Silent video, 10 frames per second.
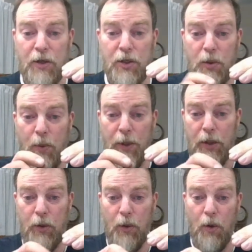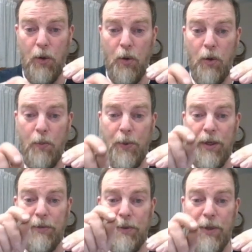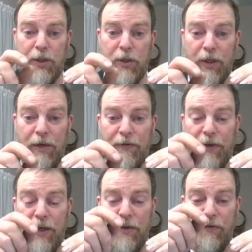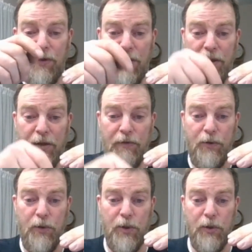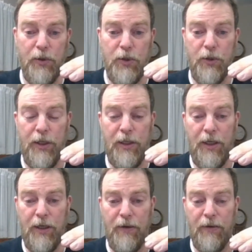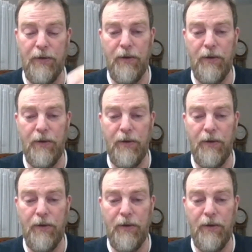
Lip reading: so when you open up the pressure relief valve, the fluid goes straight down.